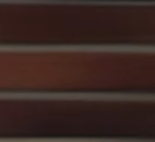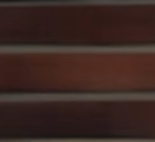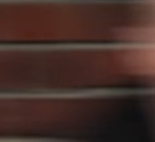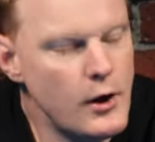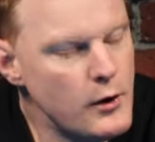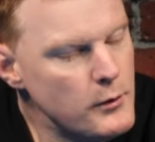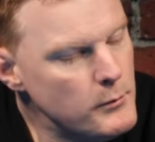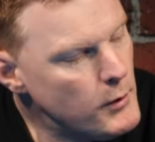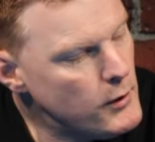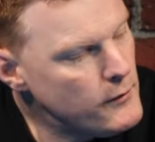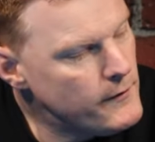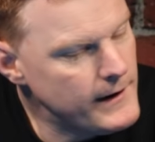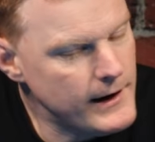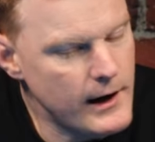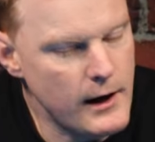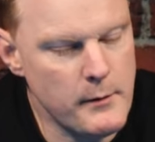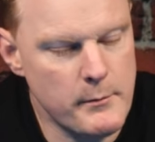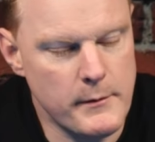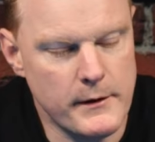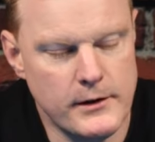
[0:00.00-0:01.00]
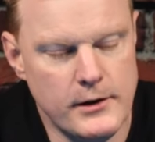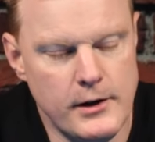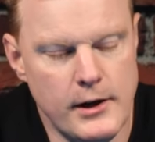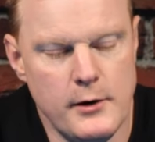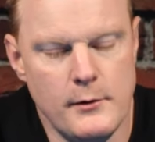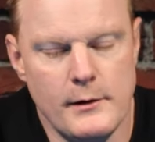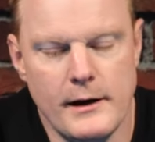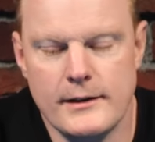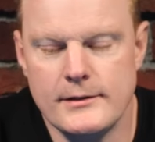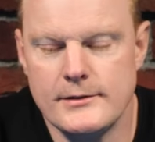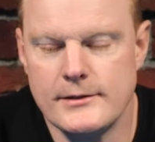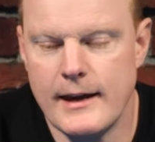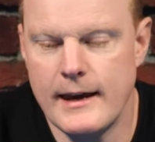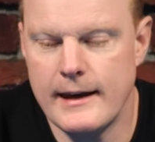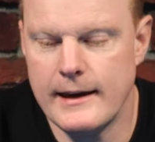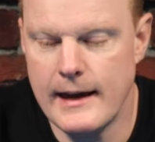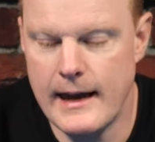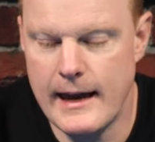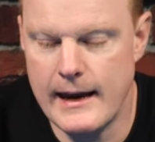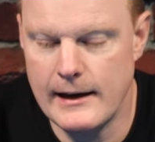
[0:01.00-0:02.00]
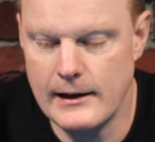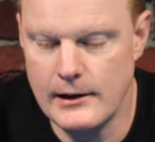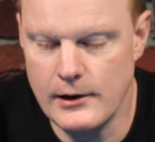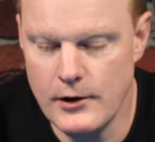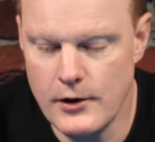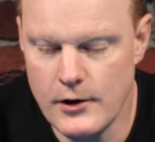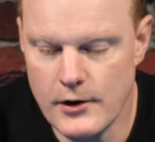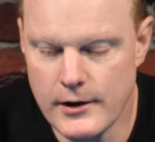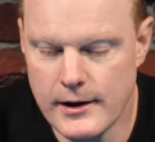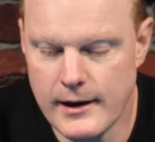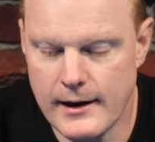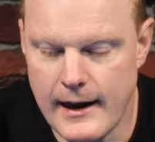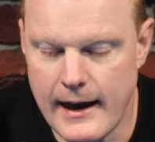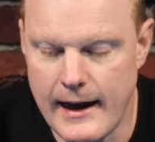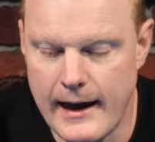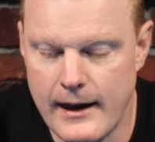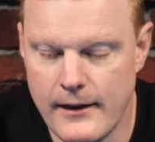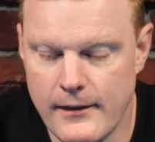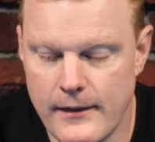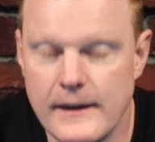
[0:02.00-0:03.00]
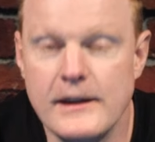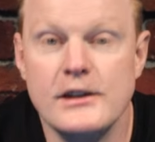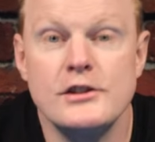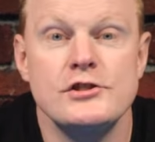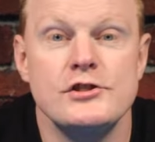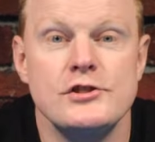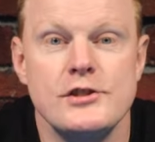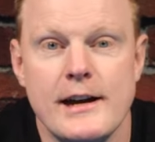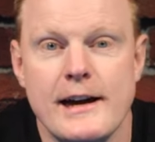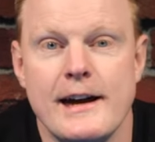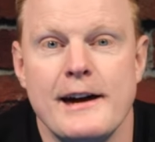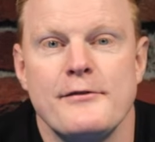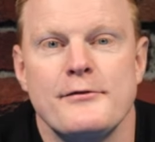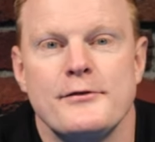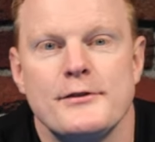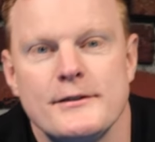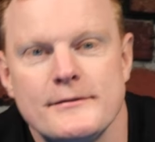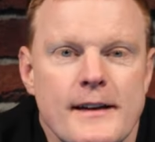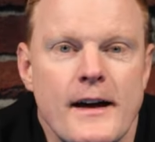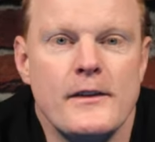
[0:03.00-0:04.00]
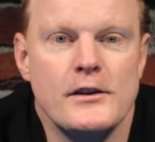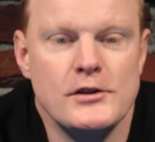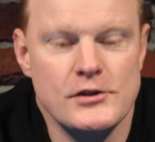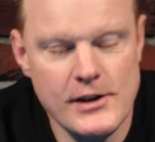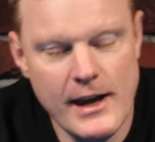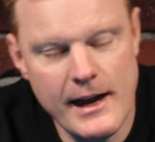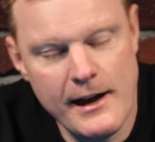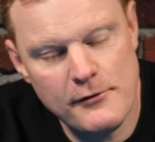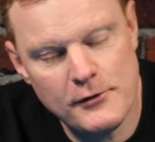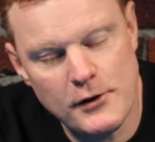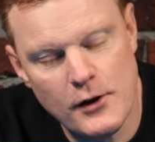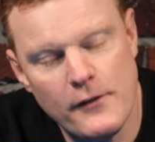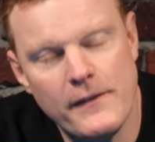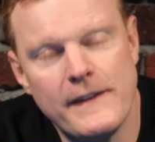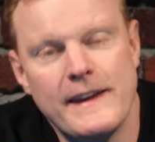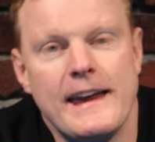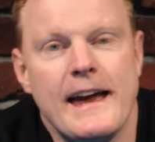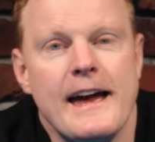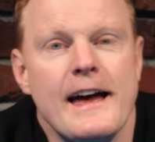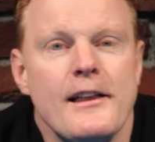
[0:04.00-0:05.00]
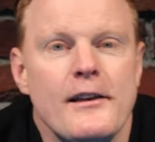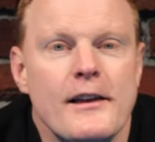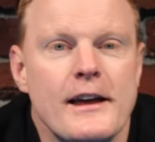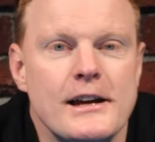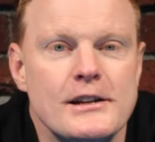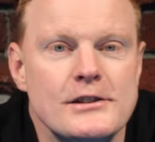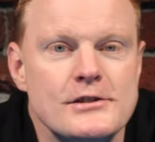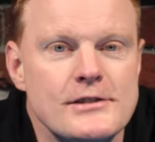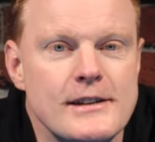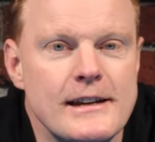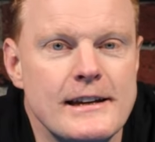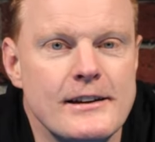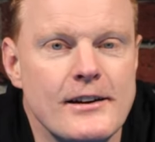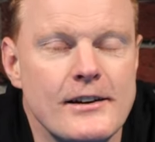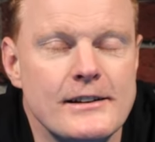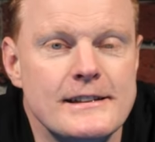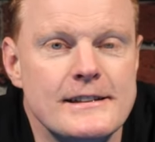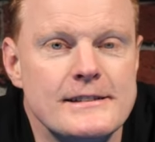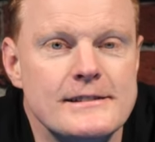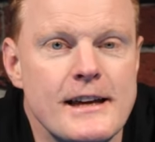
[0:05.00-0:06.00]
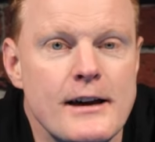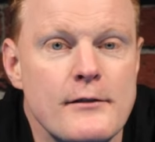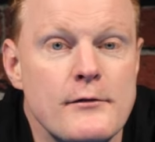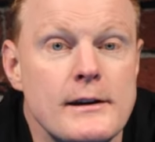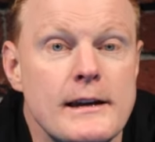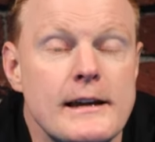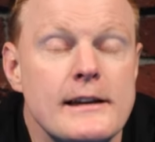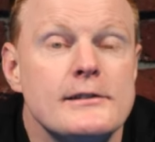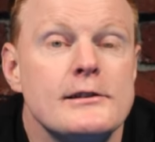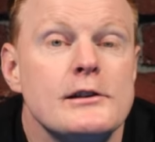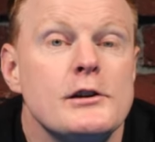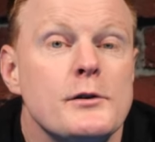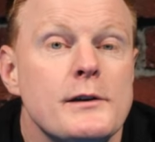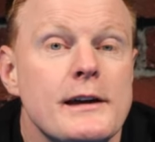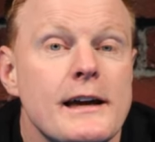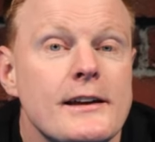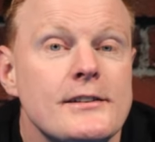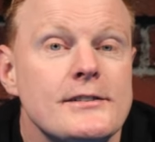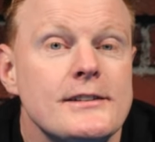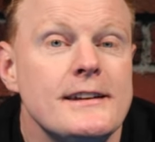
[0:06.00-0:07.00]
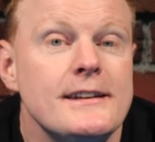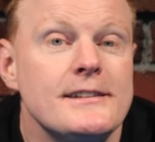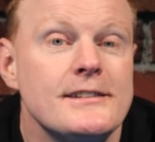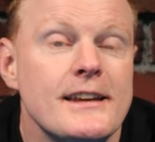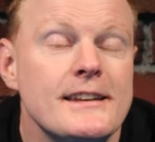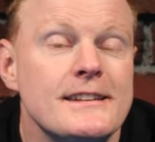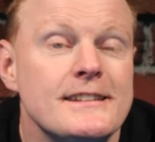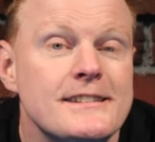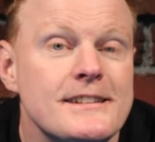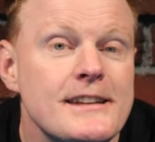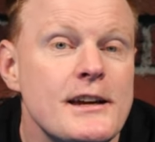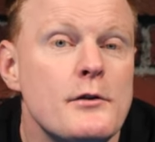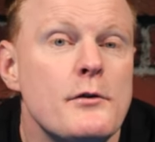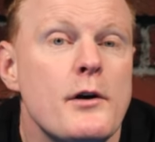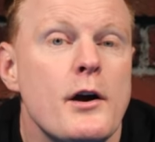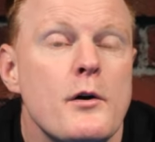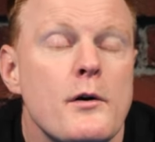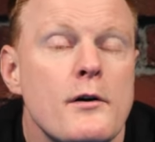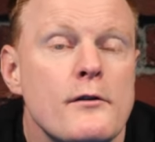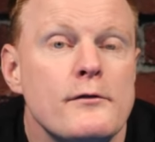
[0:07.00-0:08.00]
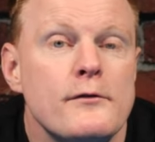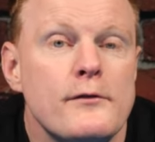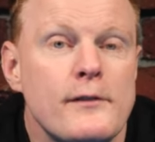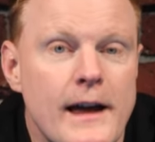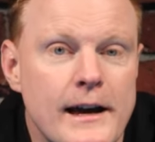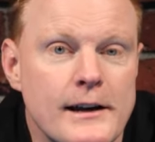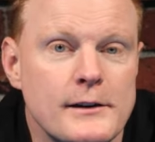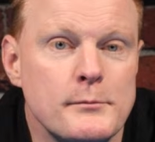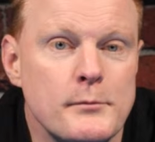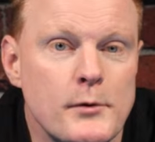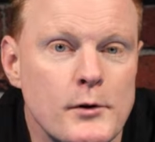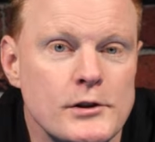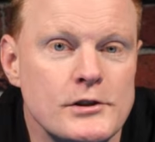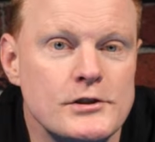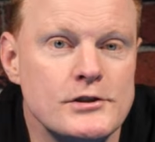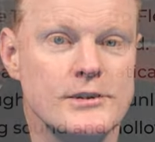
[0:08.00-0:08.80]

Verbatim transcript: So moving up the queue, let's take a look at the shaft. And the shaft on the LHC97 is Lucasi's Zero Flex Point